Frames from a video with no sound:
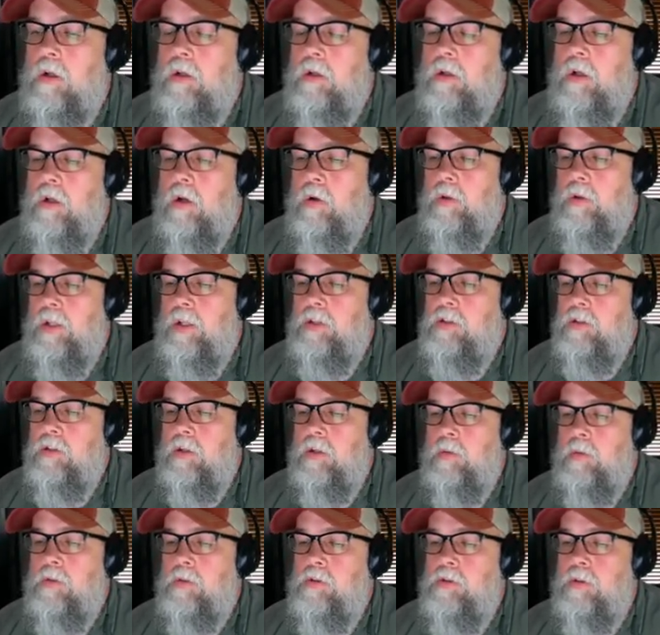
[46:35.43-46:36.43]
Oh, that's a
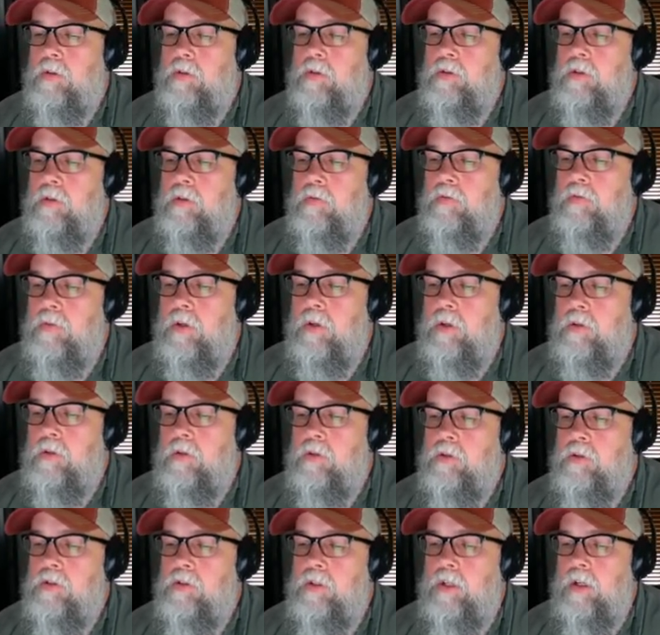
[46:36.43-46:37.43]
good one, Susan. Filters,